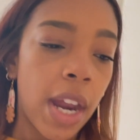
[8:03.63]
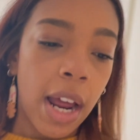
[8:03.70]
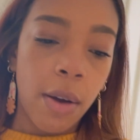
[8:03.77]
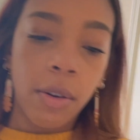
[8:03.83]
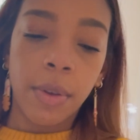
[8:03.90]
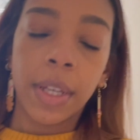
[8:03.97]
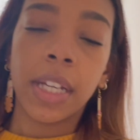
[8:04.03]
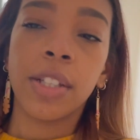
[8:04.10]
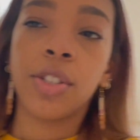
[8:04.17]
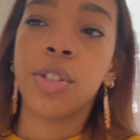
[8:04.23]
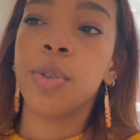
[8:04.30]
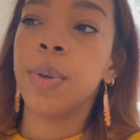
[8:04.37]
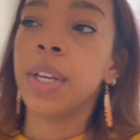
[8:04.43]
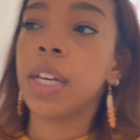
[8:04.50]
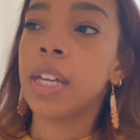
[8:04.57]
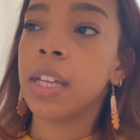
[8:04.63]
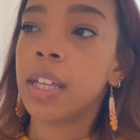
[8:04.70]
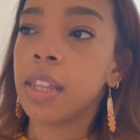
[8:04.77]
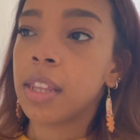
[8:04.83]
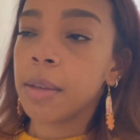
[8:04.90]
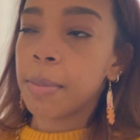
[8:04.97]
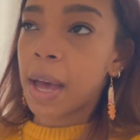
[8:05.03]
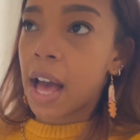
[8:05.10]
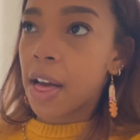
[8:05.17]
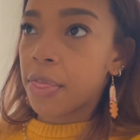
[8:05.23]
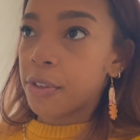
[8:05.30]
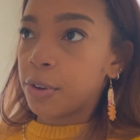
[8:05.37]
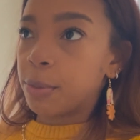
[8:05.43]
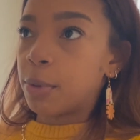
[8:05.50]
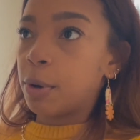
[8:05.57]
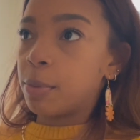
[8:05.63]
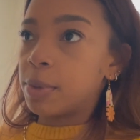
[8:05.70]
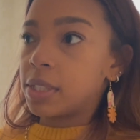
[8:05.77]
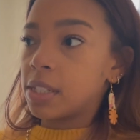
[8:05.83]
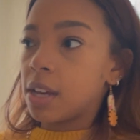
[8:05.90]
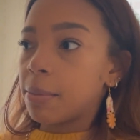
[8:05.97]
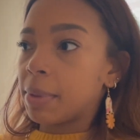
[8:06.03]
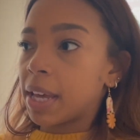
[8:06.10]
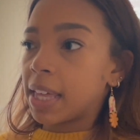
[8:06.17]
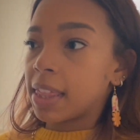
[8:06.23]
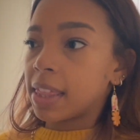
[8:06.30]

out when we get to it. The bathroom opens up like